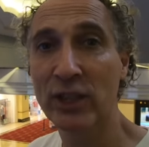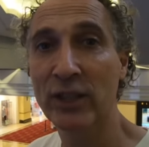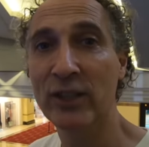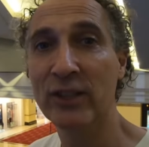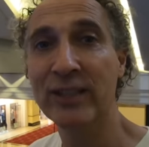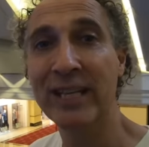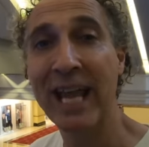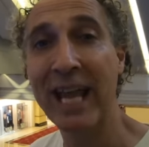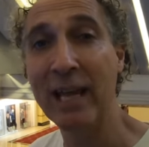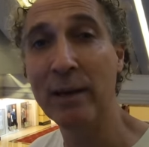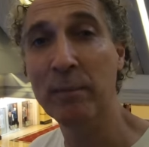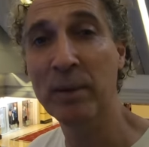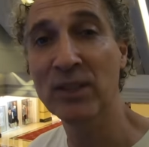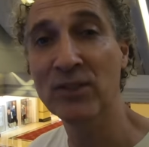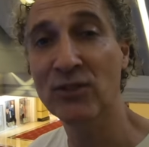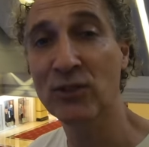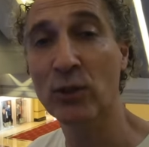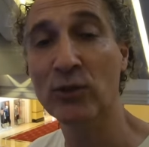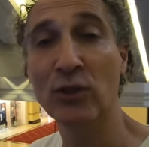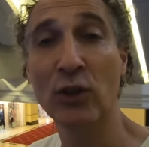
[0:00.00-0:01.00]

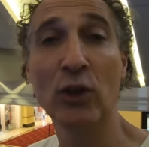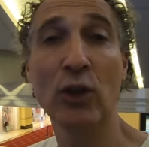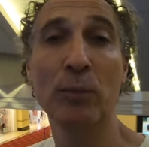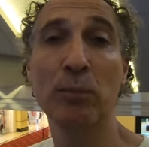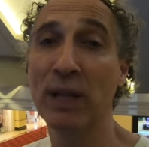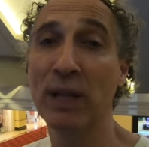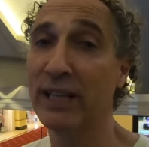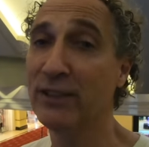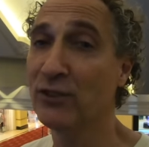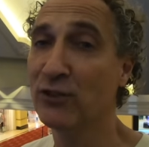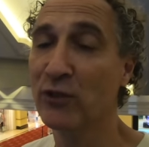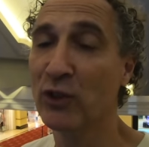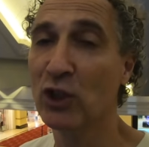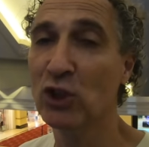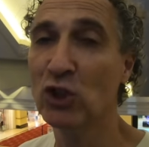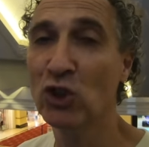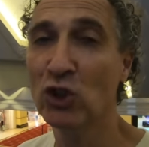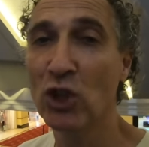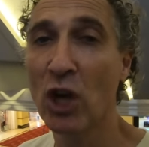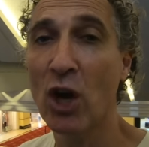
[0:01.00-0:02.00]
entertainment, so it's a place for a
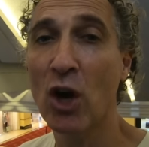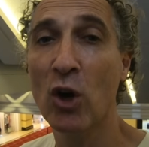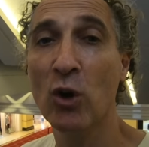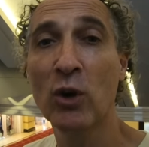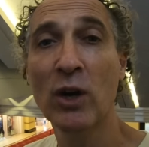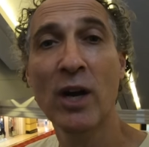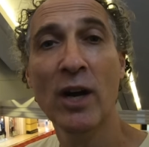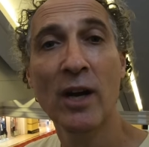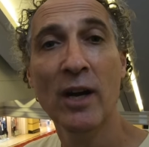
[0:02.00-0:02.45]
show.